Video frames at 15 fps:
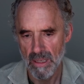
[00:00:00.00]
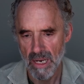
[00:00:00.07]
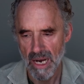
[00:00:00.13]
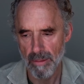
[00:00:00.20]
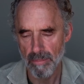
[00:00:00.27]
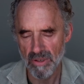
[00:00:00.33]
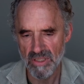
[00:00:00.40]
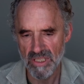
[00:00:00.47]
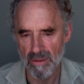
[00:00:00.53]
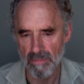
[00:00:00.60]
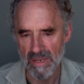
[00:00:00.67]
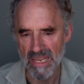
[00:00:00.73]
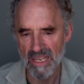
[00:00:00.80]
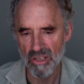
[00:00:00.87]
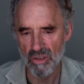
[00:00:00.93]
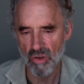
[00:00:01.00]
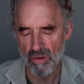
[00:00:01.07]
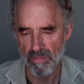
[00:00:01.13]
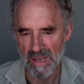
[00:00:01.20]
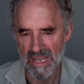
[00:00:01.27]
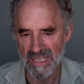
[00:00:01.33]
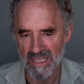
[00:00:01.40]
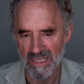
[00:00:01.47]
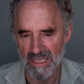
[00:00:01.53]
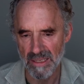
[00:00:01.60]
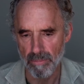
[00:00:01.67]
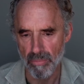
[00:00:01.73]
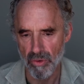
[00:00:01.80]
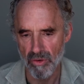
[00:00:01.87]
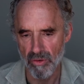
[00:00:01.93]
How about some incremental
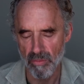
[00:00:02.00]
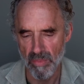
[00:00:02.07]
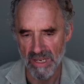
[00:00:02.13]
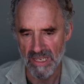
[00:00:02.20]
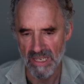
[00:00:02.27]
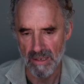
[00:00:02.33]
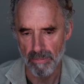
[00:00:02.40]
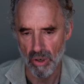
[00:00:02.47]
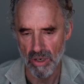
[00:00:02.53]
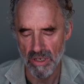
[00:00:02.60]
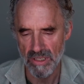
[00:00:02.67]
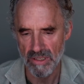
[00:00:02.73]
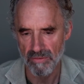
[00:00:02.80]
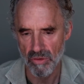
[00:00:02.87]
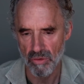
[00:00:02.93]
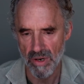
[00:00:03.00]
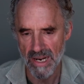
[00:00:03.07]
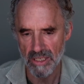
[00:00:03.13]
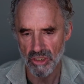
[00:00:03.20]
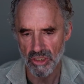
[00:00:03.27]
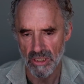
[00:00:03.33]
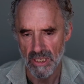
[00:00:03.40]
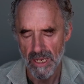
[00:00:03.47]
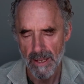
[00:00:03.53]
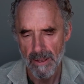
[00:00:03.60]
improvement in a positive direction?